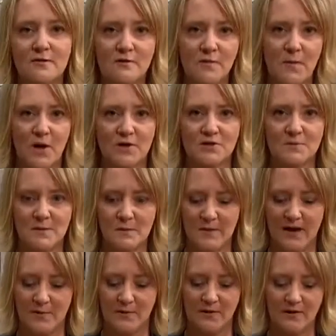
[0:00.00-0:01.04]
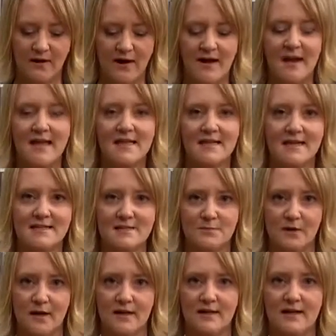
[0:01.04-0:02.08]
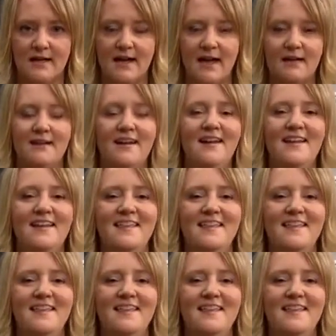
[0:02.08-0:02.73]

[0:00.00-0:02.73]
it with parchment paper, and then I sprayed it again.